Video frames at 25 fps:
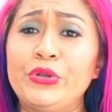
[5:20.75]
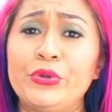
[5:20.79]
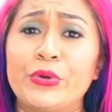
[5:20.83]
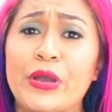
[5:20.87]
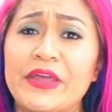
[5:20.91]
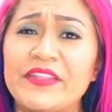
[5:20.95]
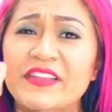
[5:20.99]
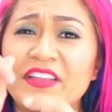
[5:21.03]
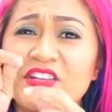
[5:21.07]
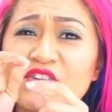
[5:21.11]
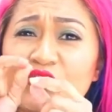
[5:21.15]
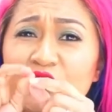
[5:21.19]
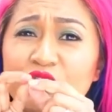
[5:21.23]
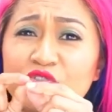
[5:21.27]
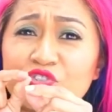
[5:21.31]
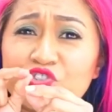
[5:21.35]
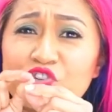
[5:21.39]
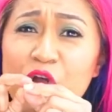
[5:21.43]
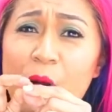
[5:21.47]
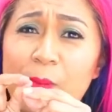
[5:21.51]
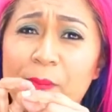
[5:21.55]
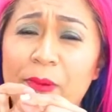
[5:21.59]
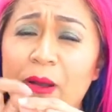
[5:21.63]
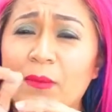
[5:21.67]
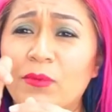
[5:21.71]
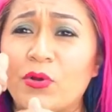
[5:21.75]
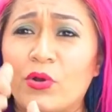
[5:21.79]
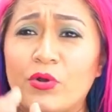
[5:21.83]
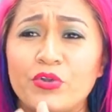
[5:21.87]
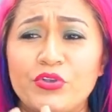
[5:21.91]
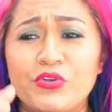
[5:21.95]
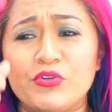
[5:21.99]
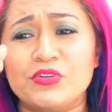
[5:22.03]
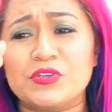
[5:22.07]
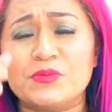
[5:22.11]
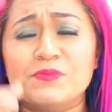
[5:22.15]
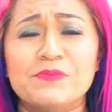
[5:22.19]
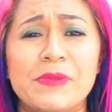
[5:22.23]
and then you chop up or you
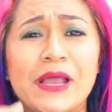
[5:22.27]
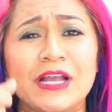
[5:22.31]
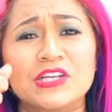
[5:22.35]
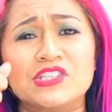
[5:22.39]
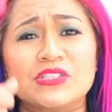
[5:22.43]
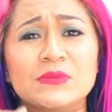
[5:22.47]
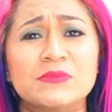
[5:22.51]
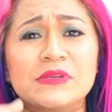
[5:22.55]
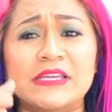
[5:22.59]
smash some